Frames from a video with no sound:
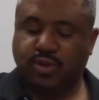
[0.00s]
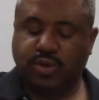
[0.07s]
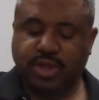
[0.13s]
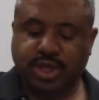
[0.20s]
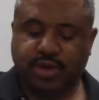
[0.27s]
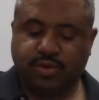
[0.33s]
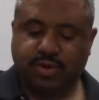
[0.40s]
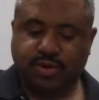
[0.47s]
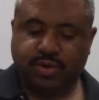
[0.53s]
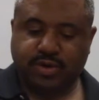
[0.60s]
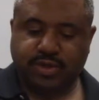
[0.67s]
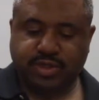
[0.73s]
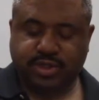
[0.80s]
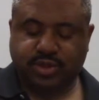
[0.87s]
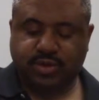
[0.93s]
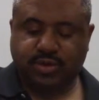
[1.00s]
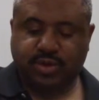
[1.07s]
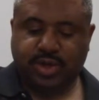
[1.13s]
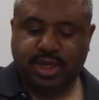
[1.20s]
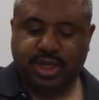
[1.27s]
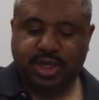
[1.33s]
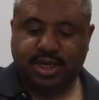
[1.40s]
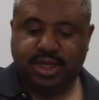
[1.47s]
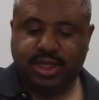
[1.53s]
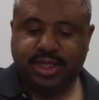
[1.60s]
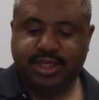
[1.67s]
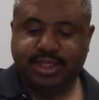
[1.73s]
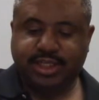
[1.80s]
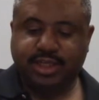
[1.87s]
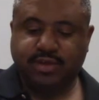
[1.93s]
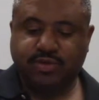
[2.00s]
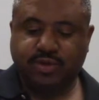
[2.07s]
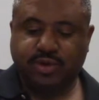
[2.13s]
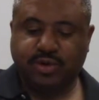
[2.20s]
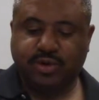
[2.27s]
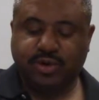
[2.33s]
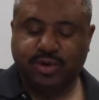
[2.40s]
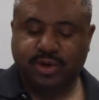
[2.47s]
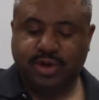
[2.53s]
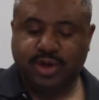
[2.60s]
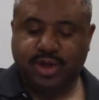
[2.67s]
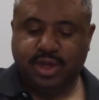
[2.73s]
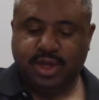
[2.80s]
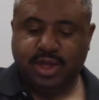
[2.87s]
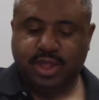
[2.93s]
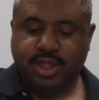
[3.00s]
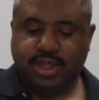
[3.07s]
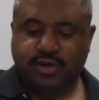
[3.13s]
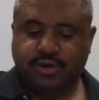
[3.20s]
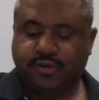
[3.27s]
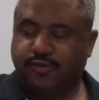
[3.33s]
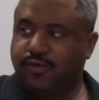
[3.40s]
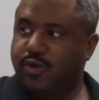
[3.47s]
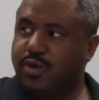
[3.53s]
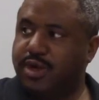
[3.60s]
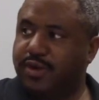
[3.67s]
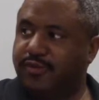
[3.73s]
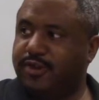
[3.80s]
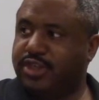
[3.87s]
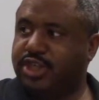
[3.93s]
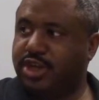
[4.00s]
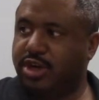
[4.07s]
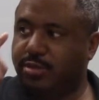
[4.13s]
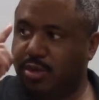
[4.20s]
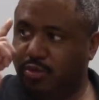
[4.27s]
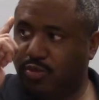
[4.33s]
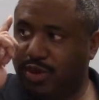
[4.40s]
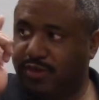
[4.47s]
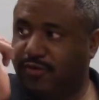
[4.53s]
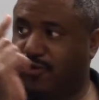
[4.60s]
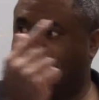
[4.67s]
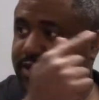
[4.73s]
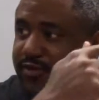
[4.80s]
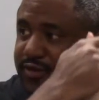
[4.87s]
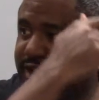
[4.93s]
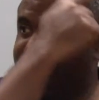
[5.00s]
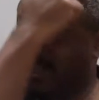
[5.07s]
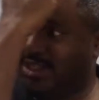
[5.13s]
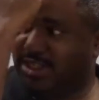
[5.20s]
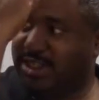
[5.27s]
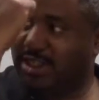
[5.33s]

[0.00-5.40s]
Well, so in Ezekiel, there's four different cherubim with four faces